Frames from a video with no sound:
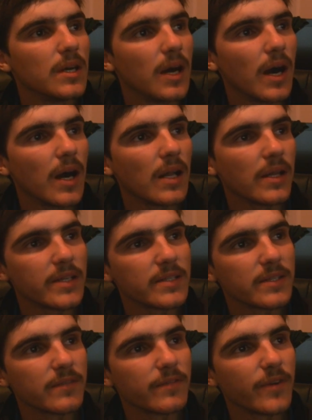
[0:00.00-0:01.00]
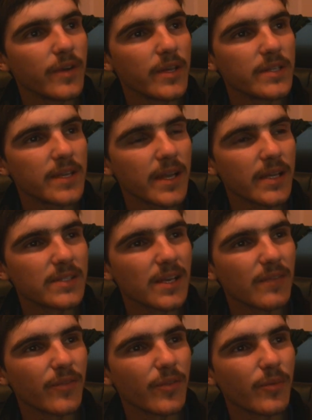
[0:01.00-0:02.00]
Less than 30 seconds
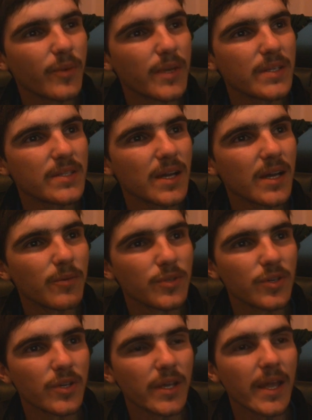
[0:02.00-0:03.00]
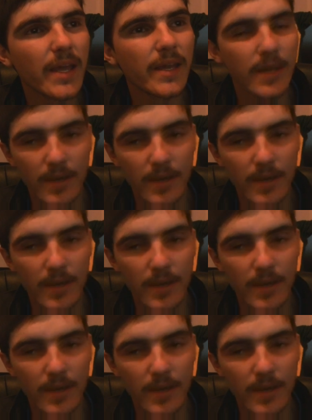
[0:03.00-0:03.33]
after the restart, it was on again.